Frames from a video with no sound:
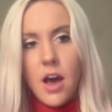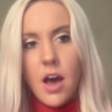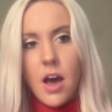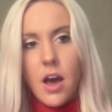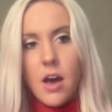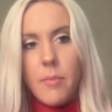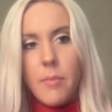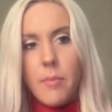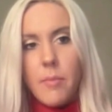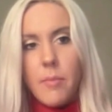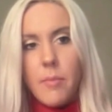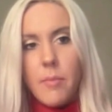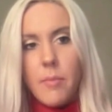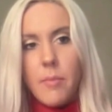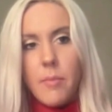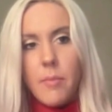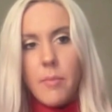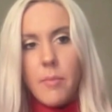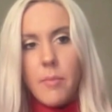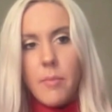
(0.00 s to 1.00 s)

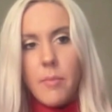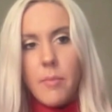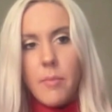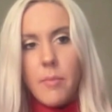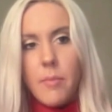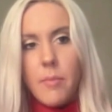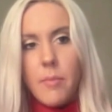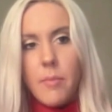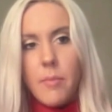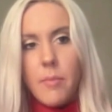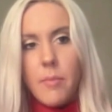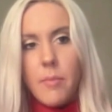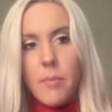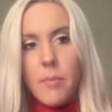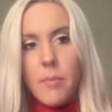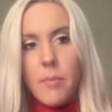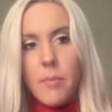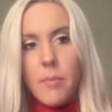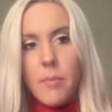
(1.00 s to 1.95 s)
ahead of him.